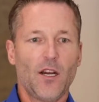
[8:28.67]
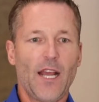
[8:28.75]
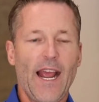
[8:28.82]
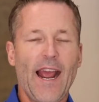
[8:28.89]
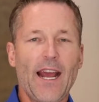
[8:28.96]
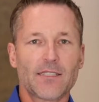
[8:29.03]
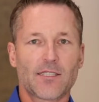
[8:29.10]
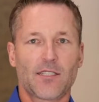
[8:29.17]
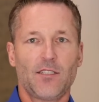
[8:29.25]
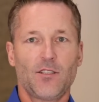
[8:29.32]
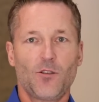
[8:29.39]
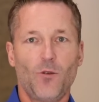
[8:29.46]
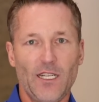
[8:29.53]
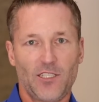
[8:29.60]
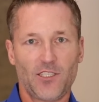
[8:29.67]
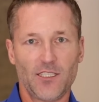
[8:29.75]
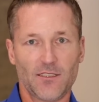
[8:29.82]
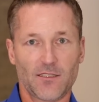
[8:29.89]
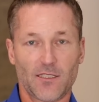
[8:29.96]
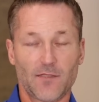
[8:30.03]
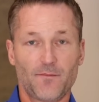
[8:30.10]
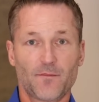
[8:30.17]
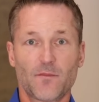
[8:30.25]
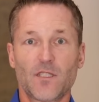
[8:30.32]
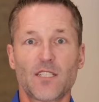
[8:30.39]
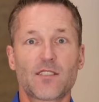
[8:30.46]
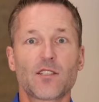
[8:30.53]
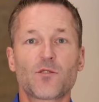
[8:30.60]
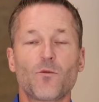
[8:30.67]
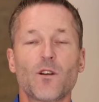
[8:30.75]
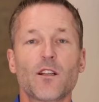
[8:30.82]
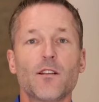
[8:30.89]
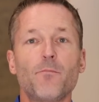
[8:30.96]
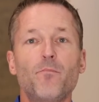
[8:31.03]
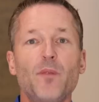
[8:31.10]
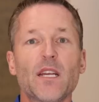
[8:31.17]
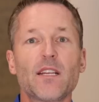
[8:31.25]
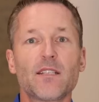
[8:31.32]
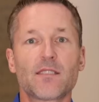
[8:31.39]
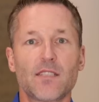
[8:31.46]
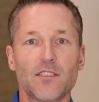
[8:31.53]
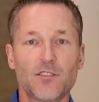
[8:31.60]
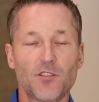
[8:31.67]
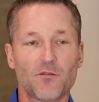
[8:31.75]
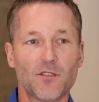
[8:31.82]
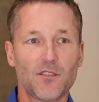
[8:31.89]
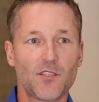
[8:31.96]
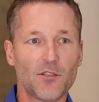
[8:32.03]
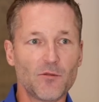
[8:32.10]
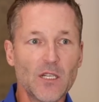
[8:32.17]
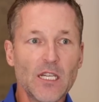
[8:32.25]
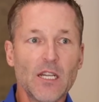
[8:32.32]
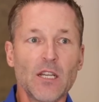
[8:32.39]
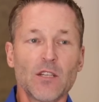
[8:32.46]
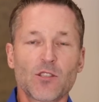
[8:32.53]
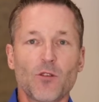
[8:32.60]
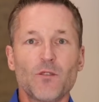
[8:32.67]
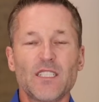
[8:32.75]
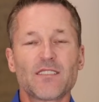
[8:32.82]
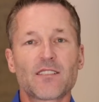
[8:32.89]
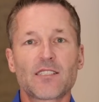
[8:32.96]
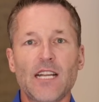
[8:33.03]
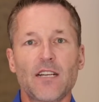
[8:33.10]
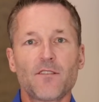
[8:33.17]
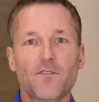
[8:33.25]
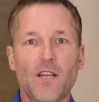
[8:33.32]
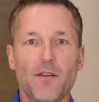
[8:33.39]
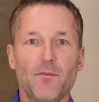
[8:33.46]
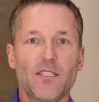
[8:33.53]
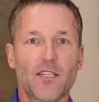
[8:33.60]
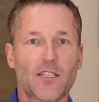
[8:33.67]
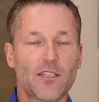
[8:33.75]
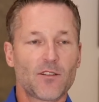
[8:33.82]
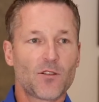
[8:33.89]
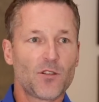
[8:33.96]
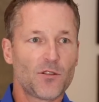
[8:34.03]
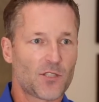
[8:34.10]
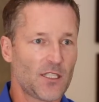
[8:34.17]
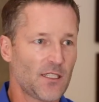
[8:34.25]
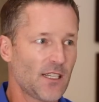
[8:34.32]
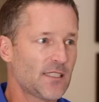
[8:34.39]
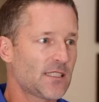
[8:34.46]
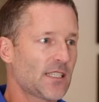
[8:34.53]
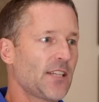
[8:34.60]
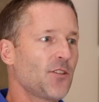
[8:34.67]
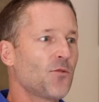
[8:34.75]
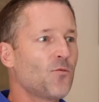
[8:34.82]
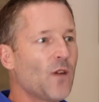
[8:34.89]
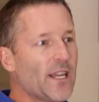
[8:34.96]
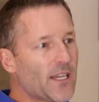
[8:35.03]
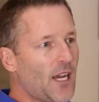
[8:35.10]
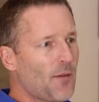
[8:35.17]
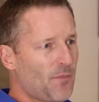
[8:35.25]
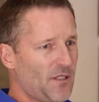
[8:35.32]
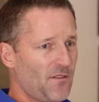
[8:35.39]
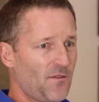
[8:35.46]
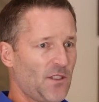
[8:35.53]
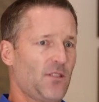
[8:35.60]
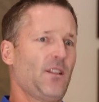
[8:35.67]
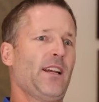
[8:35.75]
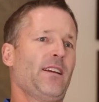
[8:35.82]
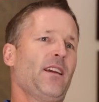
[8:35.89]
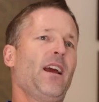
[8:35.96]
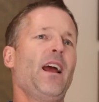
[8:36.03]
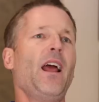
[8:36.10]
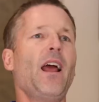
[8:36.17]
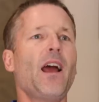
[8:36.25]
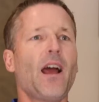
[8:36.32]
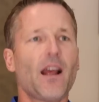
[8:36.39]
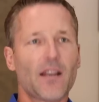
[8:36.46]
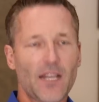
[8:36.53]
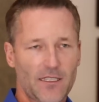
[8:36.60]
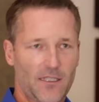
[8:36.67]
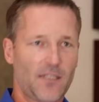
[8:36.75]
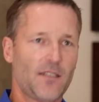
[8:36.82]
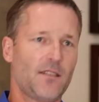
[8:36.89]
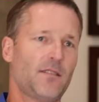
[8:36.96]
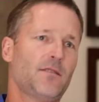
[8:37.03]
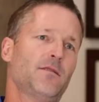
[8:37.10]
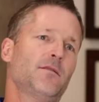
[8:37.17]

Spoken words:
ask questions. This is one of the biggest things you can do. So instead of coming to conclusion, let's say you wake up and feel like, the